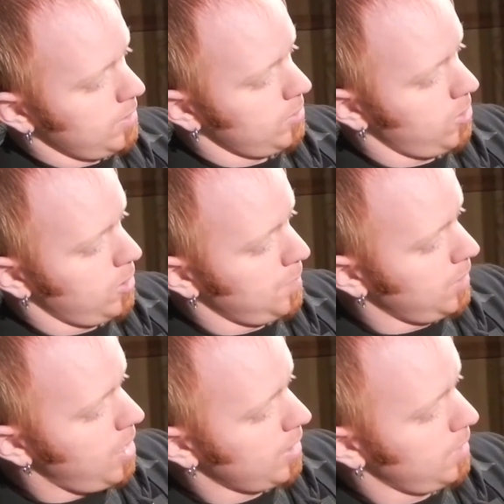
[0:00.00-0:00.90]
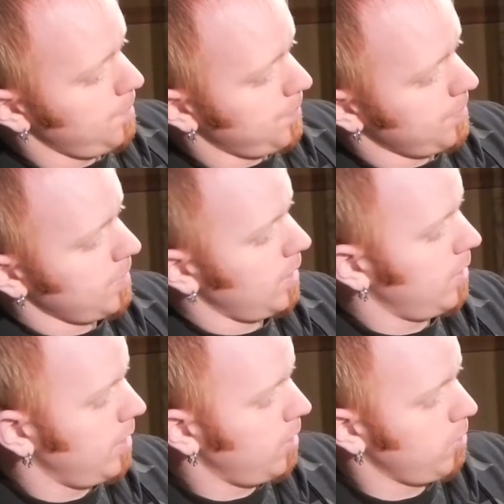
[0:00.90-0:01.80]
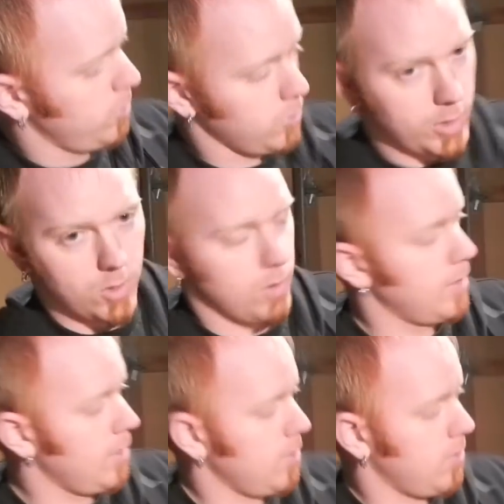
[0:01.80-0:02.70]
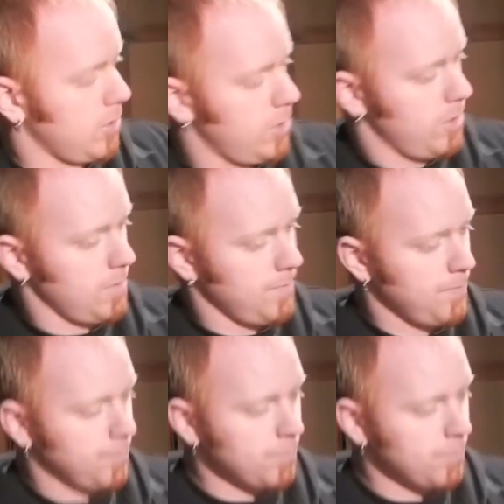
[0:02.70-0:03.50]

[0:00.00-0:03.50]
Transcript: them and lock them, and they hold your lid on nice and secure.